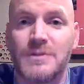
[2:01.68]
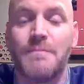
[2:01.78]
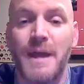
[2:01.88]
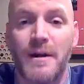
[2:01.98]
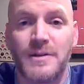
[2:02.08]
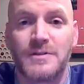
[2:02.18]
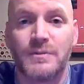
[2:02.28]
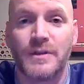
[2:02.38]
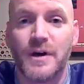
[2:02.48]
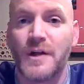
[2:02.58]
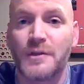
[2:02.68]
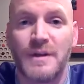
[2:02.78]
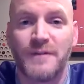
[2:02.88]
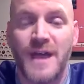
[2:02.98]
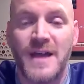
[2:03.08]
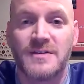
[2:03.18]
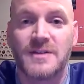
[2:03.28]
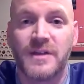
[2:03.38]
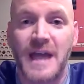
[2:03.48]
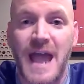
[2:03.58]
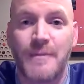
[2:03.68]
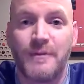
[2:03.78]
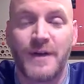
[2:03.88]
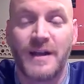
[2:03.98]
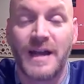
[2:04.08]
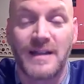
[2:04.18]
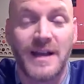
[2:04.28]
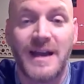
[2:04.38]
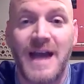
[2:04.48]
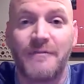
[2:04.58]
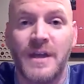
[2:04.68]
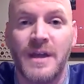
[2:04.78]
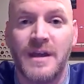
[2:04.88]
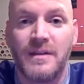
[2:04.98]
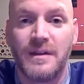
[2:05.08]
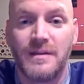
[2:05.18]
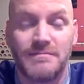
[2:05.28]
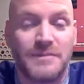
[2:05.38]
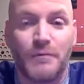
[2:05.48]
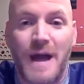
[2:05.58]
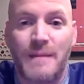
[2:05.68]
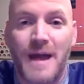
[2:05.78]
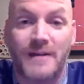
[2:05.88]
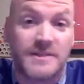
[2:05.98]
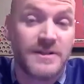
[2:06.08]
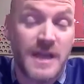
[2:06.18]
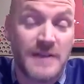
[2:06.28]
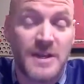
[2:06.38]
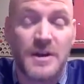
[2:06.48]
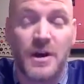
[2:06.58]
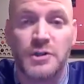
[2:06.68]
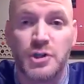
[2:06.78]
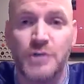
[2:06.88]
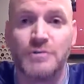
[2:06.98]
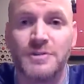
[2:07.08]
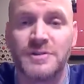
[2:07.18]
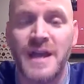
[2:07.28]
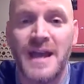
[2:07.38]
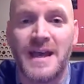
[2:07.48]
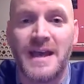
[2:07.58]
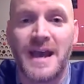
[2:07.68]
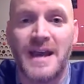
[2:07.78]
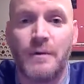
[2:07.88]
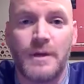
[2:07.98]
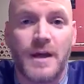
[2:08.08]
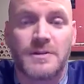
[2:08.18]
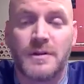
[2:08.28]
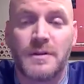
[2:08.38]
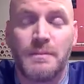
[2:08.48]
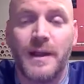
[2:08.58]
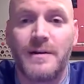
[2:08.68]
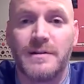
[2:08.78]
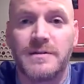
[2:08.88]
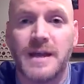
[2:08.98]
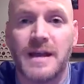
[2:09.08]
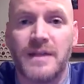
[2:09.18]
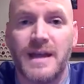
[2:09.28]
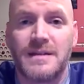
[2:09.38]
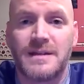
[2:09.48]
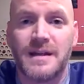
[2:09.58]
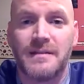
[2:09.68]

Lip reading: was embarrassed with all 3 phases of the game and felt like they didn't have the right amount, as he called, juice. And we also heard the players saying that